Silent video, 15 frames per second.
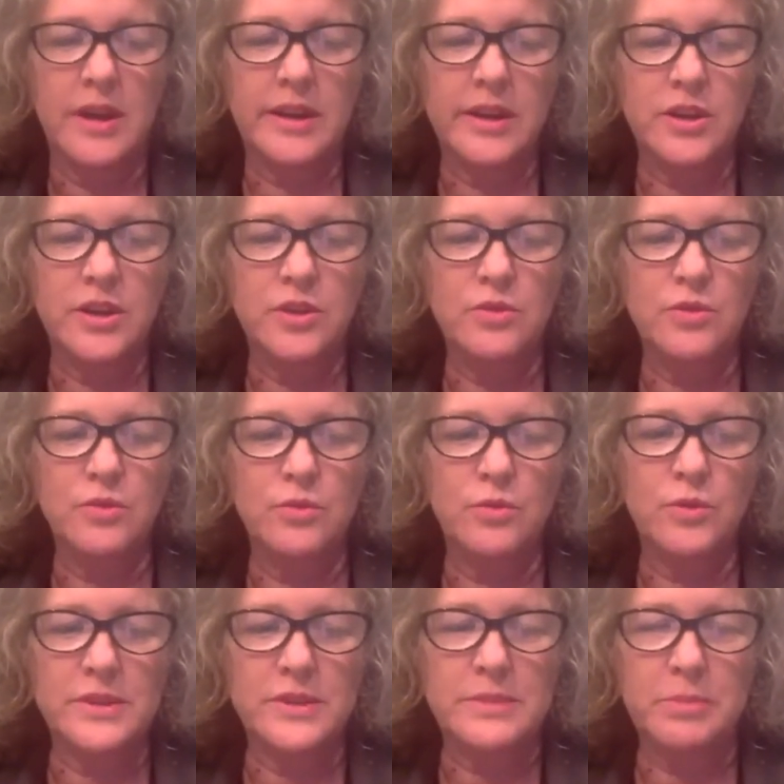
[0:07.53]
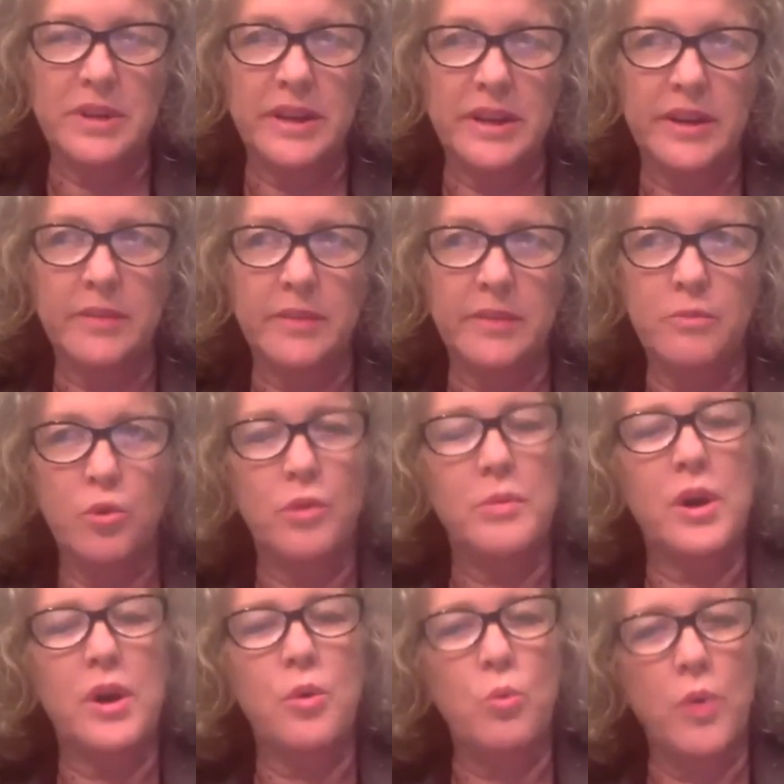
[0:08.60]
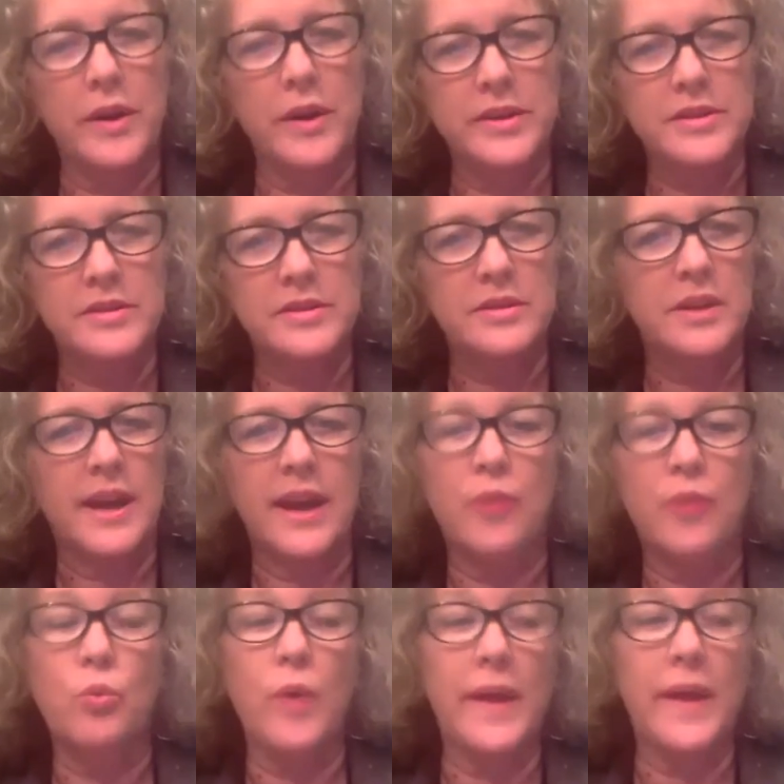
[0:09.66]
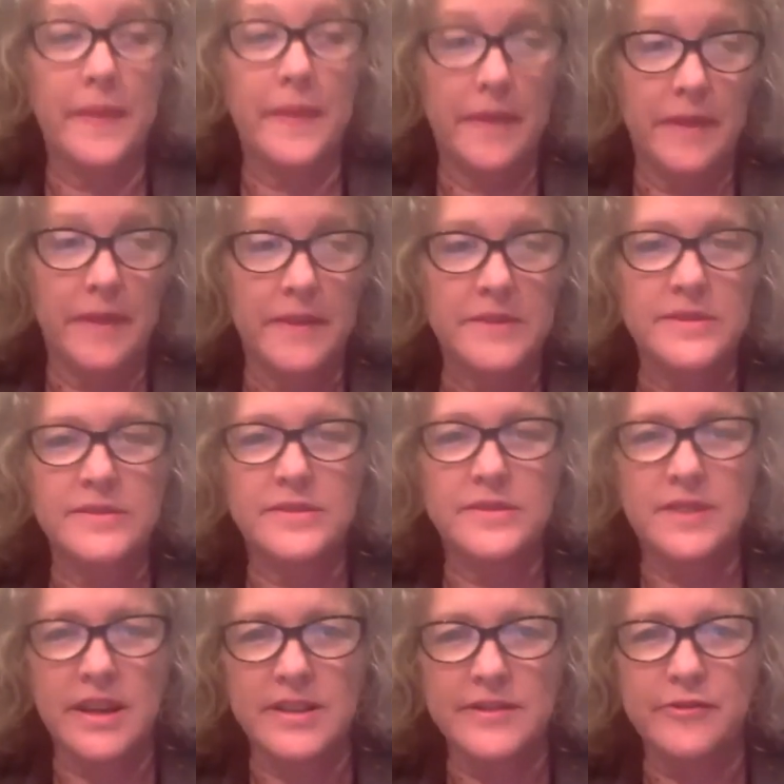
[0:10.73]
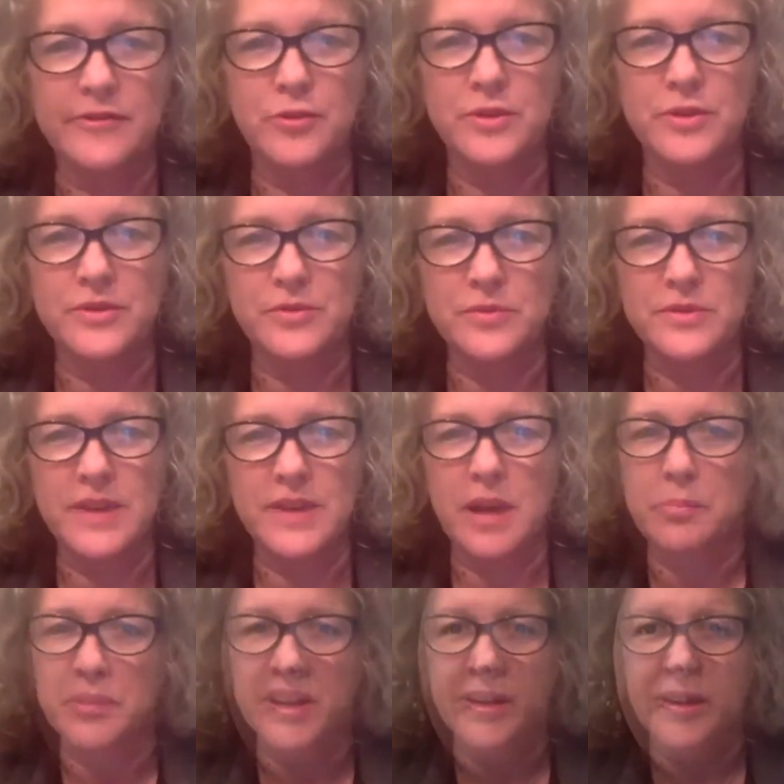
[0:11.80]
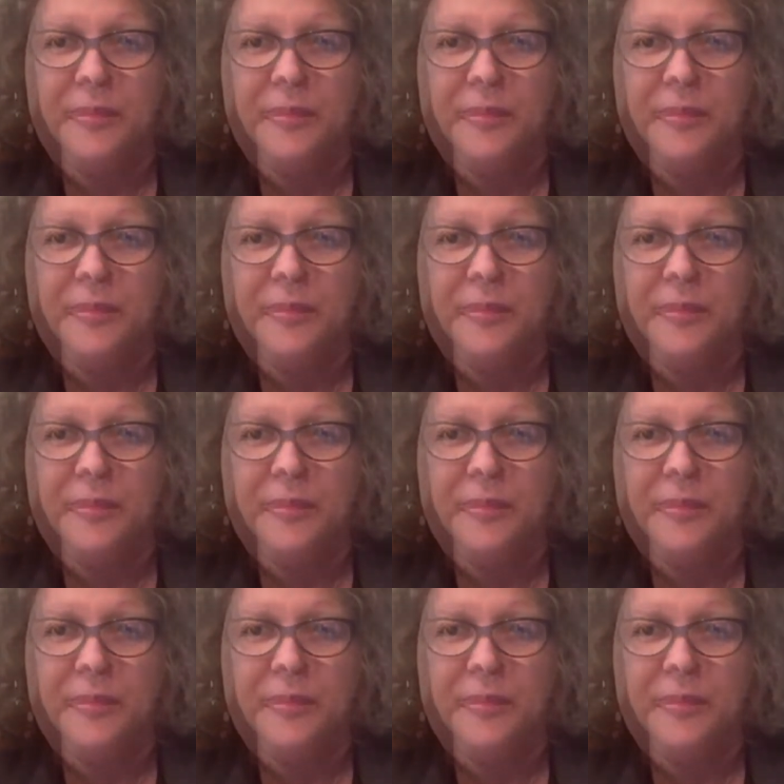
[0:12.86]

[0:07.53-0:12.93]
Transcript: Can you explain more about what and when this task force was happening?